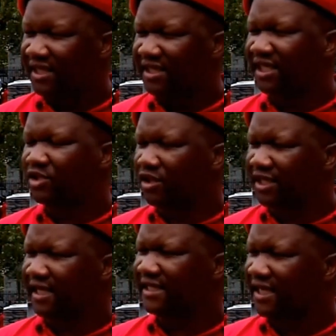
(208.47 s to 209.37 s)
then they
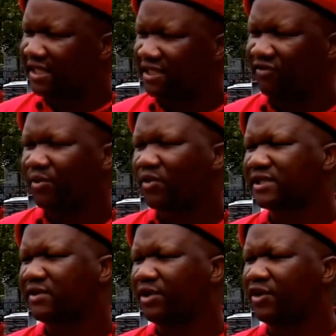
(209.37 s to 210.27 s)
don't get active
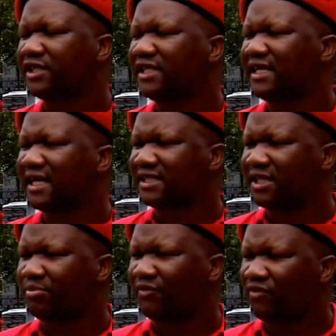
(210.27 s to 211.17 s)
because they were not
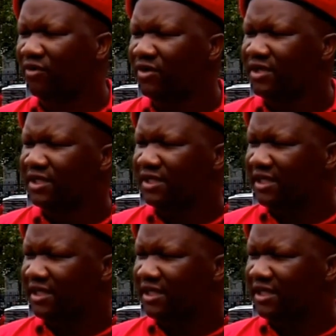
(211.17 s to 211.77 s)
inducted before